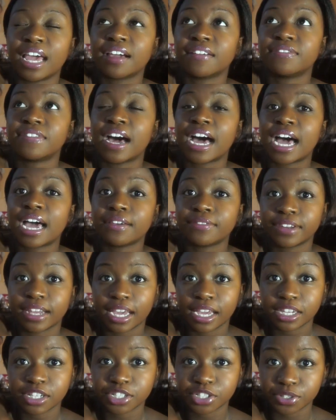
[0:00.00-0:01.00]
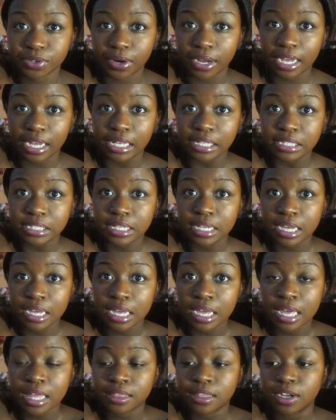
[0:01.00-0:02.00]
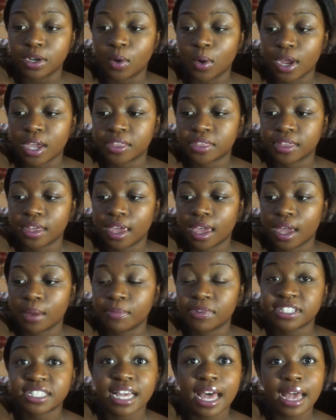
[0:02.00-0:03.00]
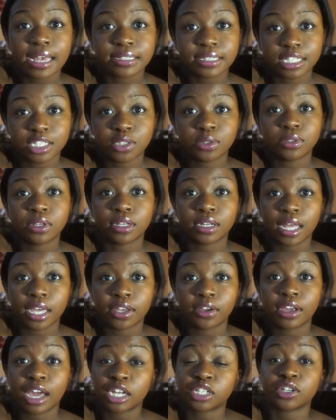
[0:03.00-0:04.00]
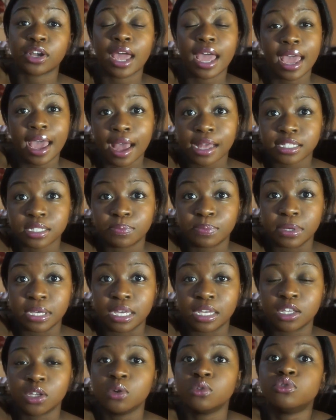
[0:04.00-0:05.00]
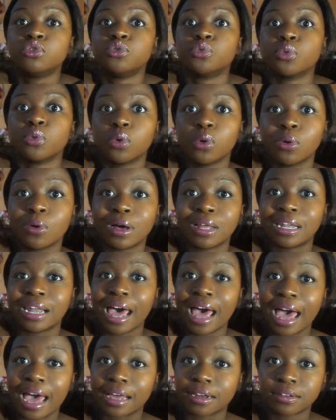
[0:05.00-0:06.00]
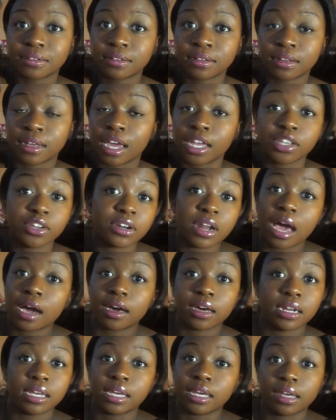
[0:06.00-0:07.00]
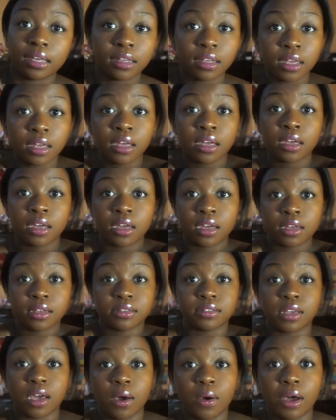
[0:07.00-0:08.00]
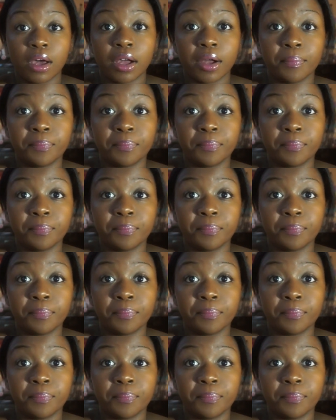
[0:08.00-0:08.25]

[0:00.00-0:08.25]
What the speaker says: like 5 days straight. The annoying thing, besides that you look like you got your ass beat, you drool a lot, and you're not going to eat. So,